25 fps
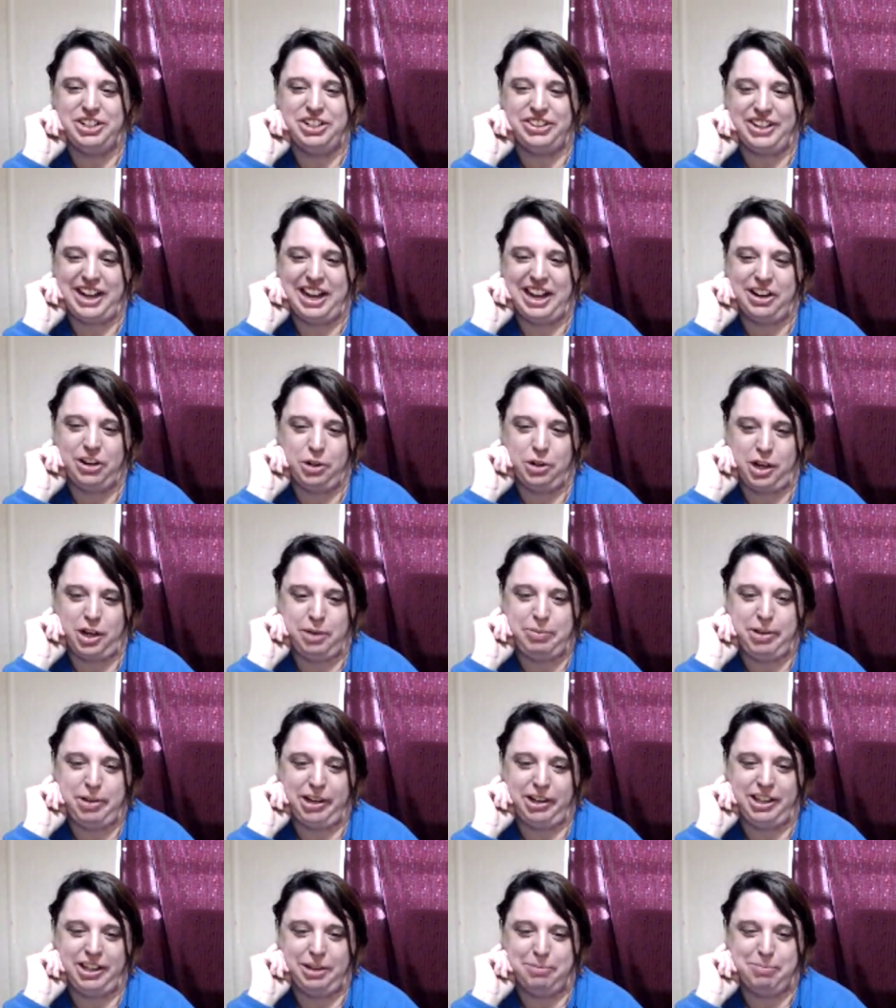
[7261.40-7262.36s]
got to go
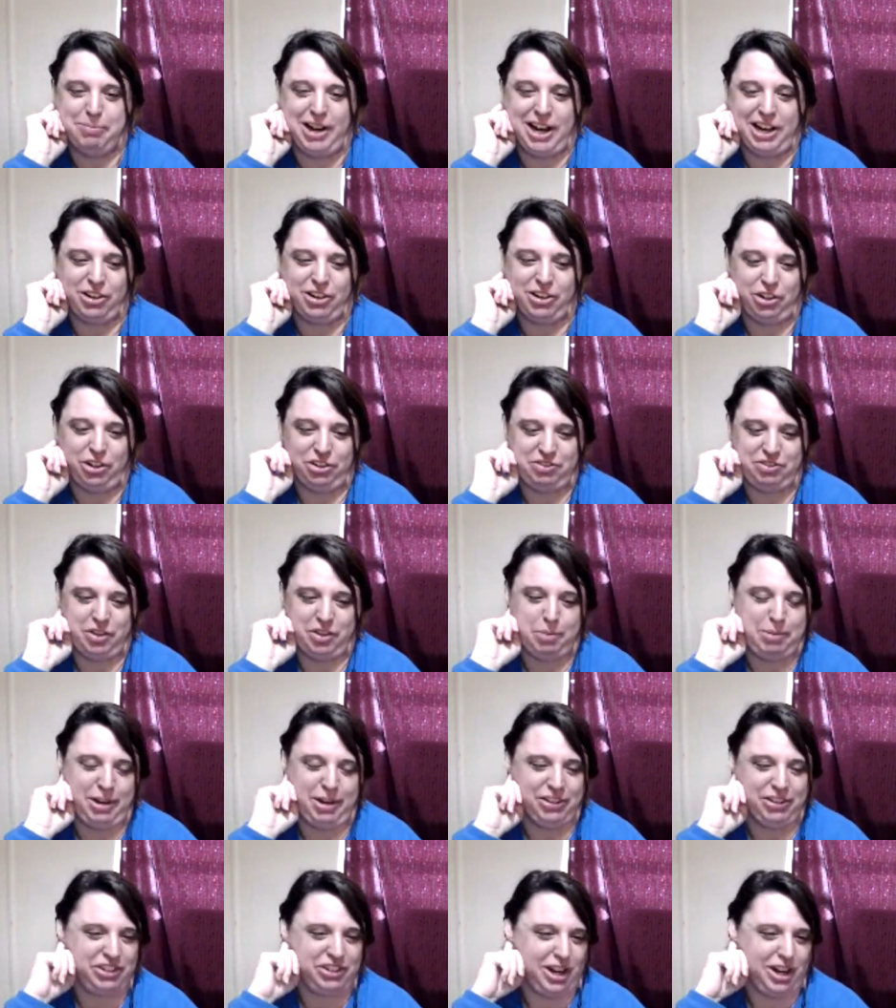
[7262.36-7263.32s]
get my girls from the
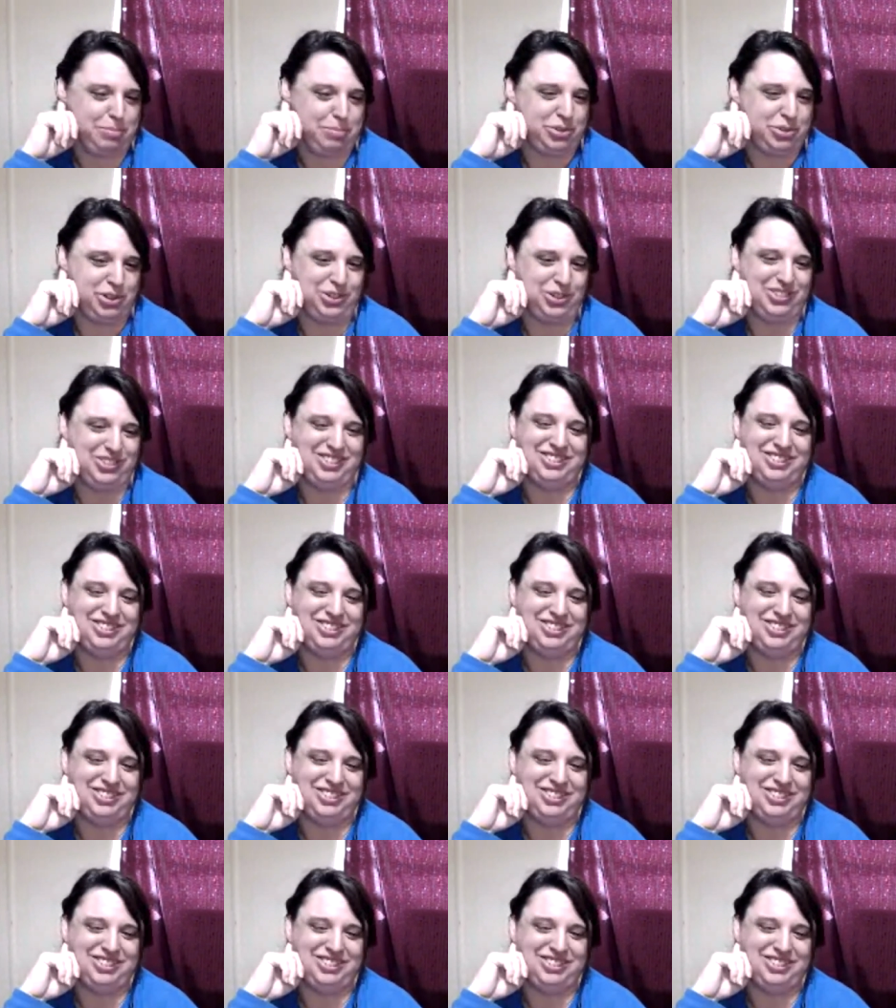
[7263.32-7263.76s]
bus stop soon.